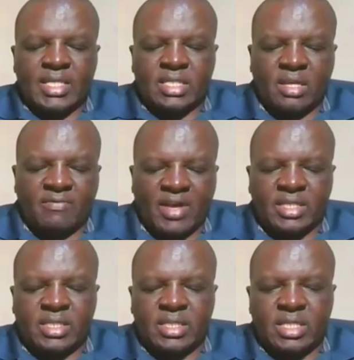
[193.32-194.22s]
TVET
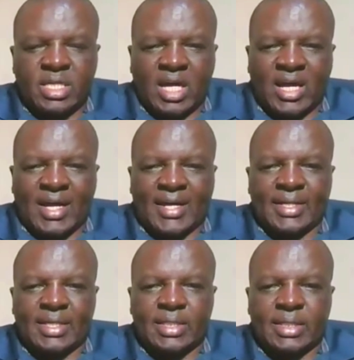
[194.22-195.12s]

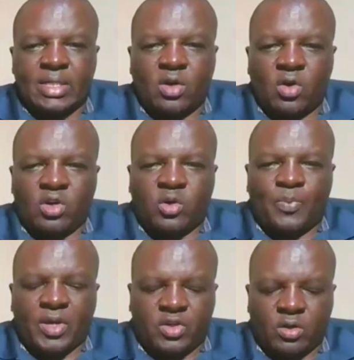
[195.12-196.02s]

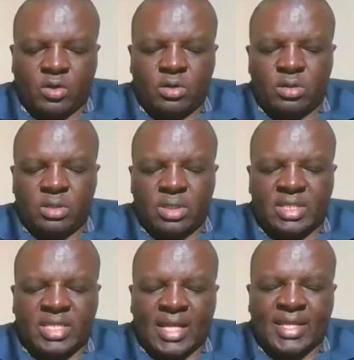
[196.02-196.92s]
occupational
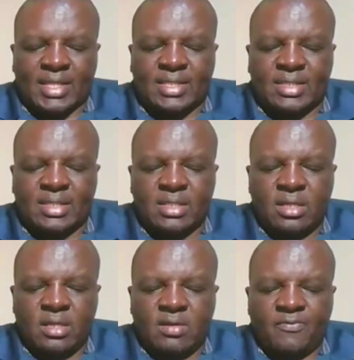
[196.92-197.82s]
standards
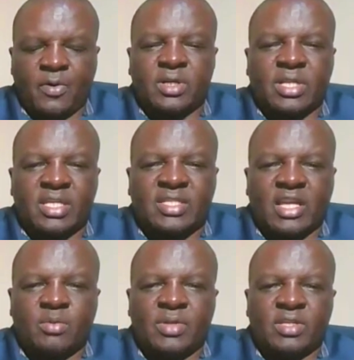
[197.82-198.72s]
for
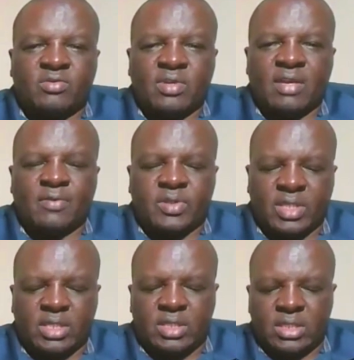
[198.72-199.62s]
Christian ministry level
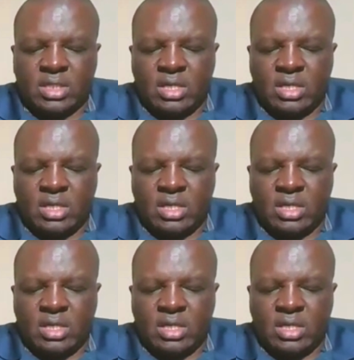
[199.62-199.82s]
6.